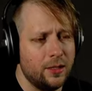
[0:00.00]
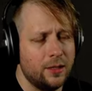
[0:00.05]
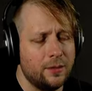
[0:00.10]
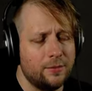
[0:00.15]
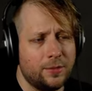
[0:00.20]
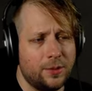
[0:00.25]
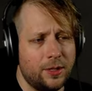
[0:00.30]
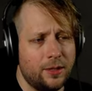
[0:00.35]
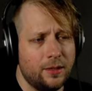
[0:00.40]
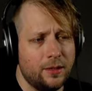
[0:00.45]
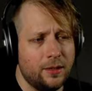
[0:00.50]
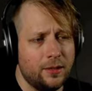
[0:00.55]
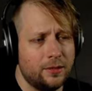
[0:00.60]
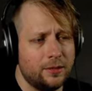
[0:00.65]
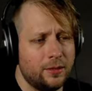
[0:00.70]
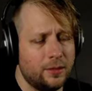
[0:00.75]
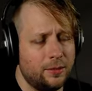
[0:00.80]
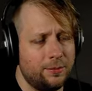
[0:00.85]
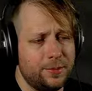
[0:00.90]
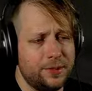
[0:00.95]
But
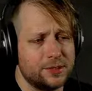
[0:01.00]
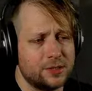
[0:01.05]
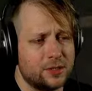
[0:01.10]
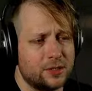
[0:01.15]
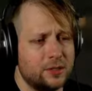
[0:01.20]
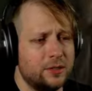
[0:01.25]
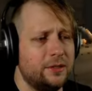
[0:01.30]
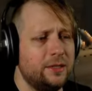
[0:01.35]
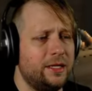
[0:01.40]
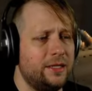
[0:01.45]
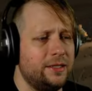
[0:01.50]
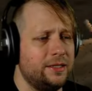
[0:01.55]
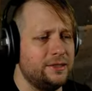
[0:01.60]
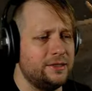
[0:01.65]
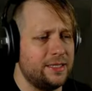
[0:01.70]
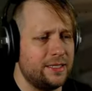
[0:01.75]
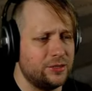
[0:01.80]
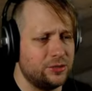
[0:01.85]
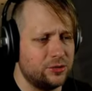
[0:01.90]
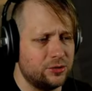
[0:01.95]
no, bees are not
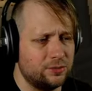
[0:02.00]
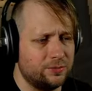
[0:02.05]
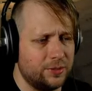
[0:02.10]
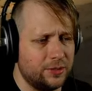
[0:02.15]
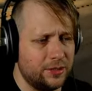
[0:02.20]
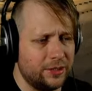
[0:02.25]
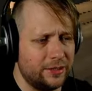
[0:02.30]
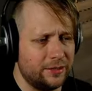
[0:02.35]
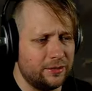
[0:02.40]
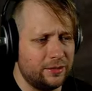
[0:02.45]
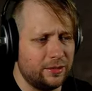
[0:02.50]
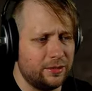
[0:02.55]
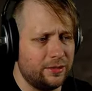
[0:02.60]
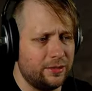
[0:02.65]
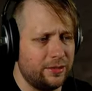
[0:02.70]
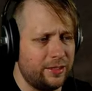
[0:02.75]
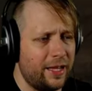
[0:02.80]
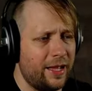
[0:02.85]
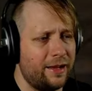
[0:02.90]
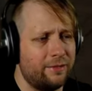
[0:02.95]
endangered, but like
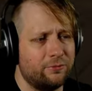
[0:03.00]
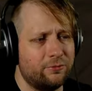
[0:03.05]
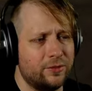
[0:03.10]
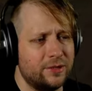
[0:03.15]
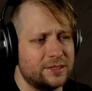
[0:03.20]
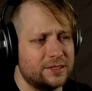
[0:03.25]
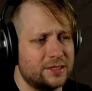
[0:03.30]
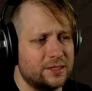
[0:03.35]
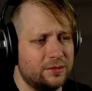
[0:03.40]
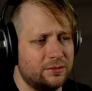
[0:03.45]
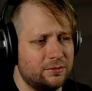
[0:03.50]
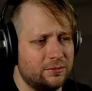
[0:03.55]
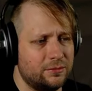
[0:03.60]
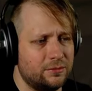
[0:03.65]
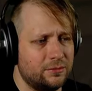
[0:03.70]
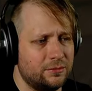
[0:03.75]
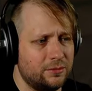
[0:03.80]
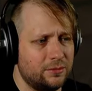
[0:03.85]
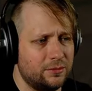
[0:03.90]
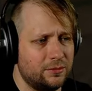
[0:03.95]
an at-risk
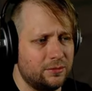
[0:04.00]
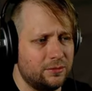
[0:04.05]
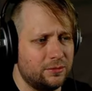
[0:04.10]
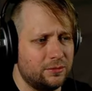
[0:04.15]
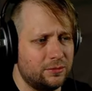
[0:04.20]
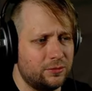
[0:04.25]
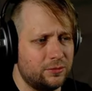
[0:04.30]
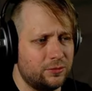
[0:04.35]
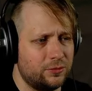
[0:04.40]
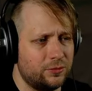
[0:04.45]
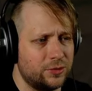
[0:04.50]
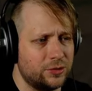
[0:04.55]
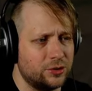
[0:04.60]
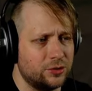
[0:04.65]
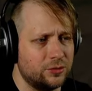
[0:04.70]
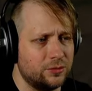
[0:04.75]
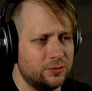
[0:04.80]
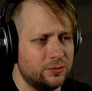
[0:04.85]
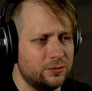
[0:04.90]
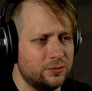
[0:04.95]
creature.